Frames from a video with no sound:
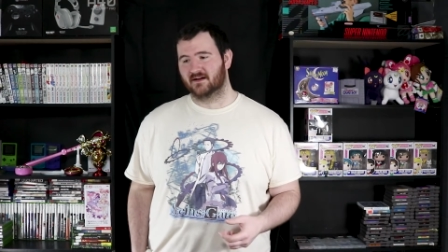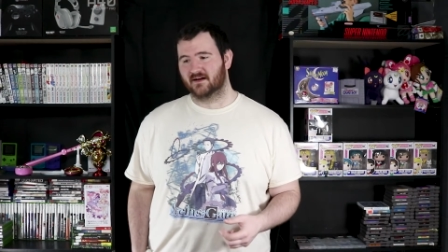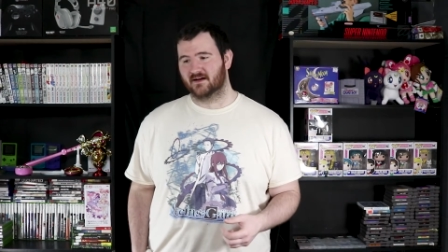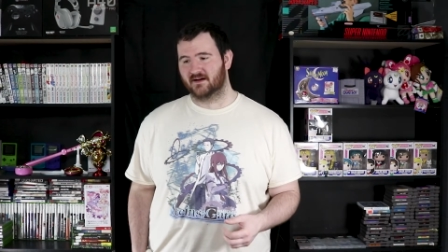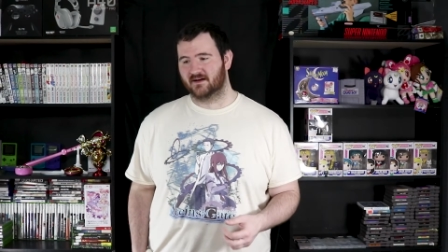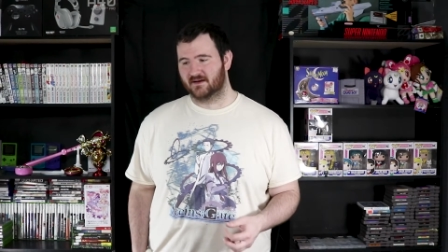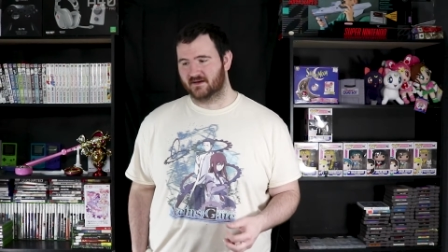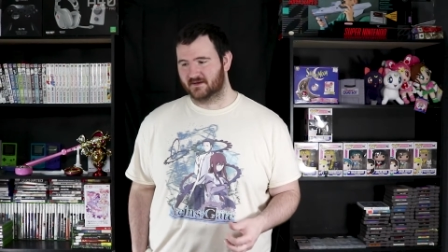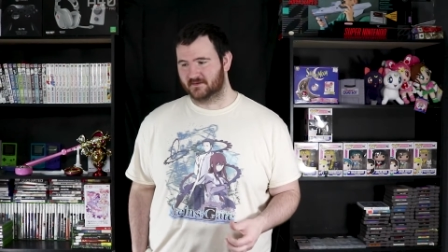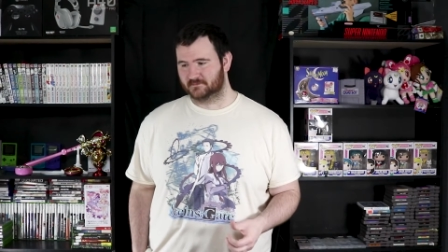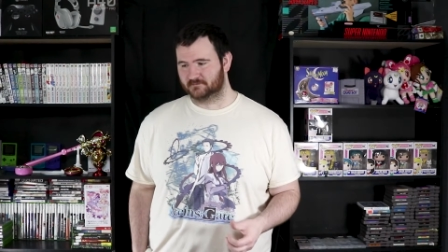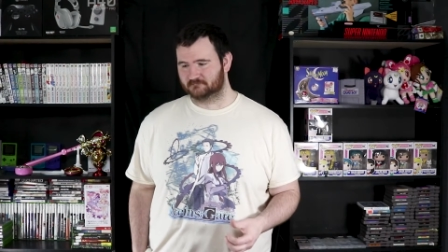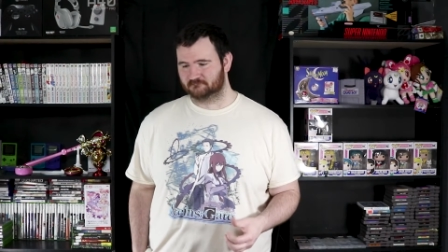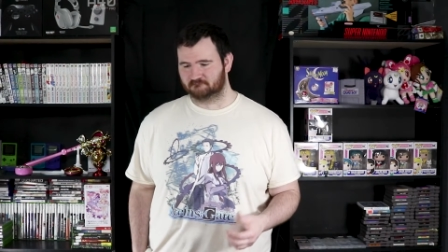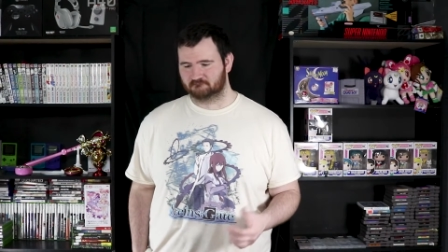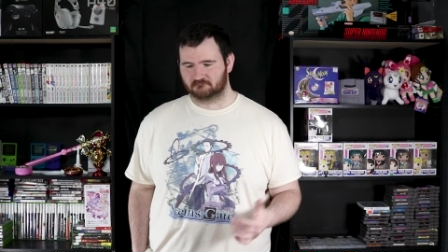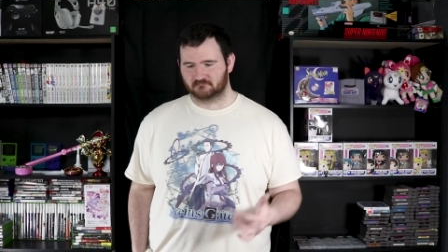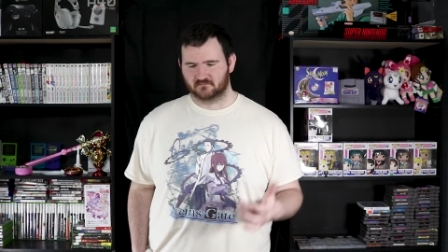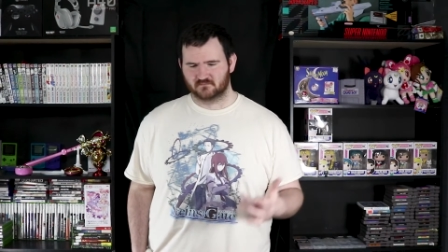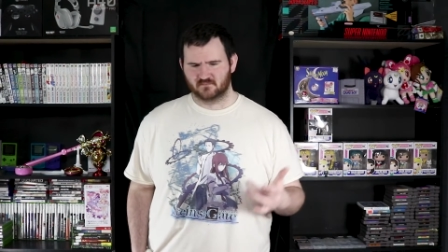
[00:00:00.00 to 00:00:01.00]

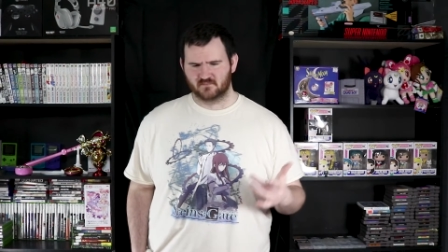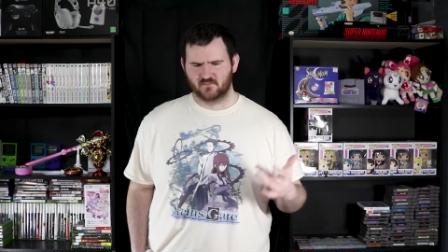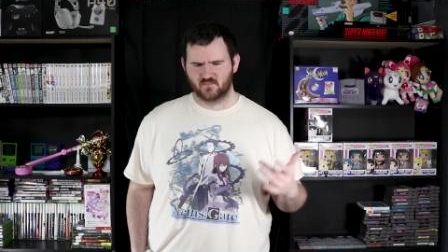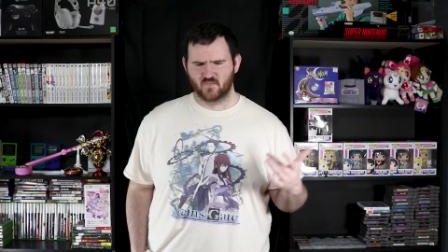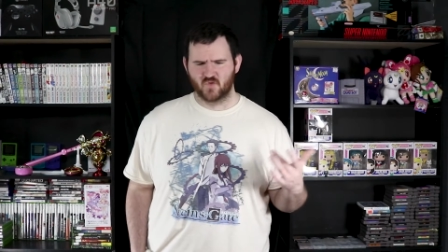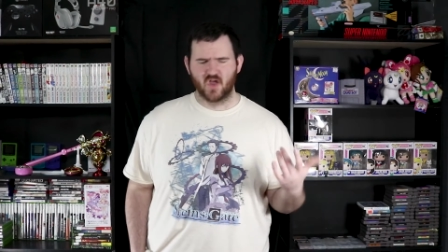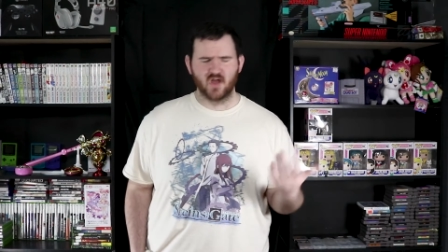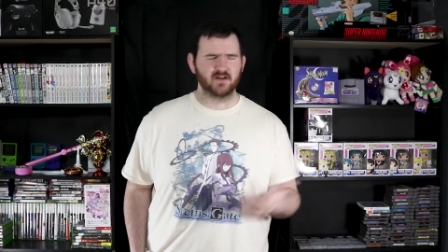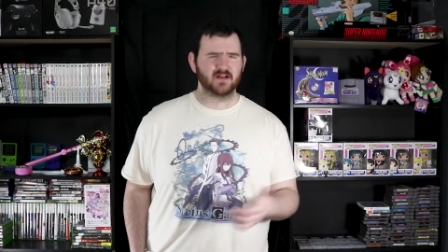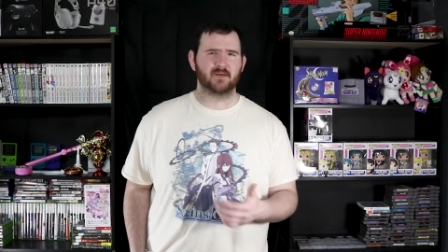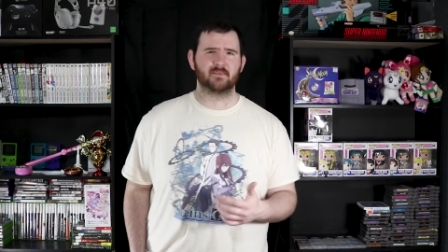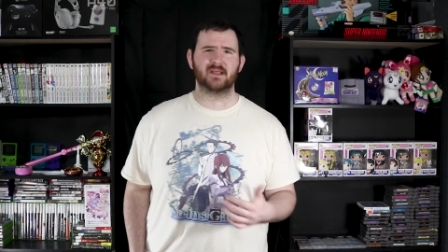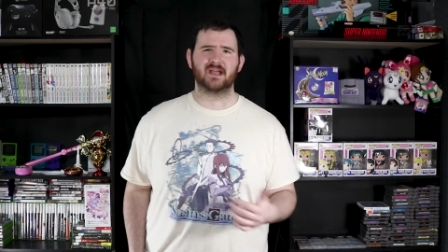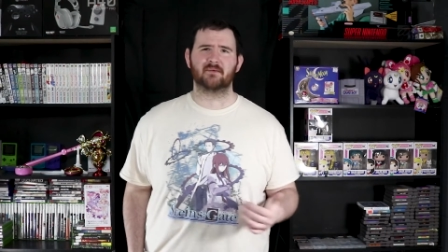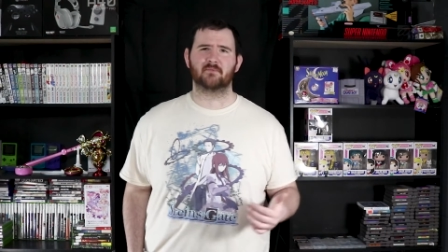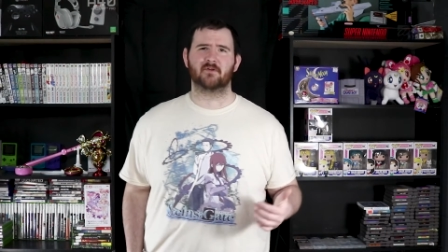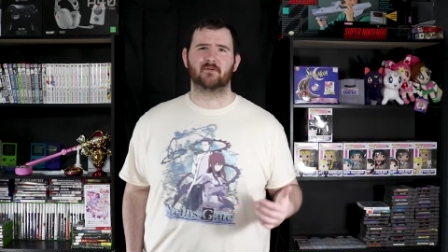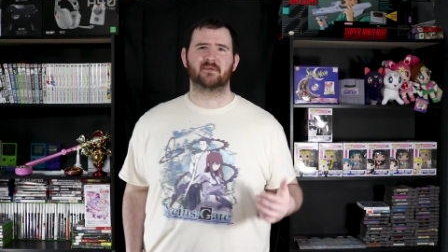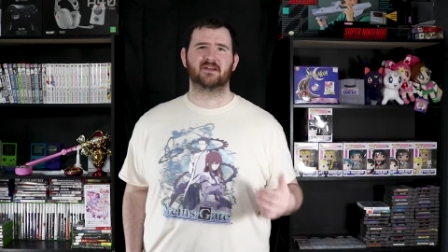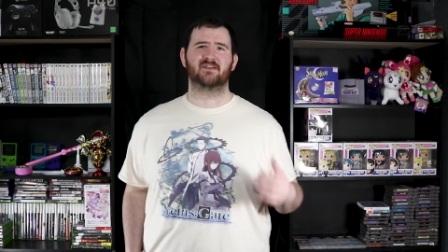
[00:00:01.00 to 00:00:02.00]
Um, on top of that,
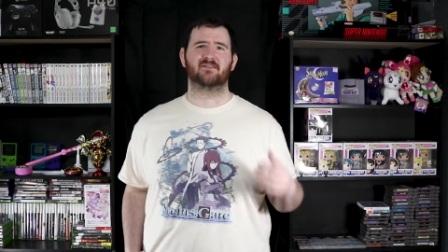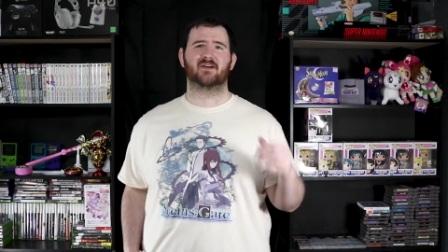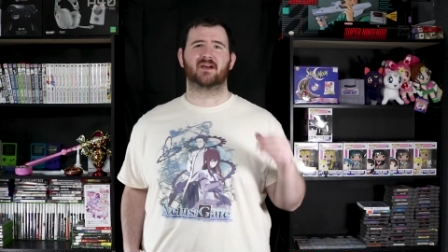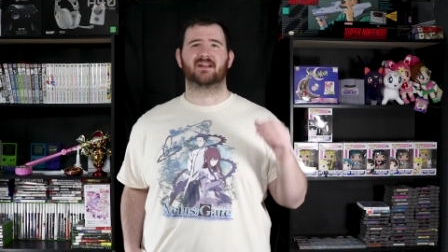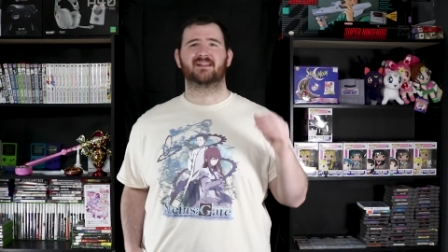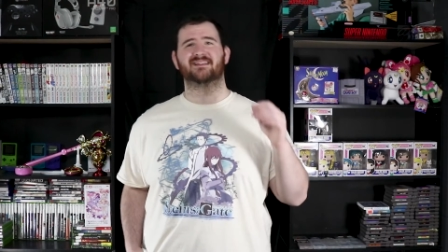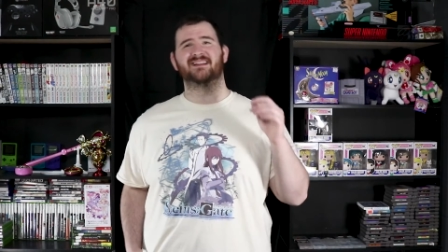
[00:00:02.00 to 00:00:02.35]
I'm going to be doing a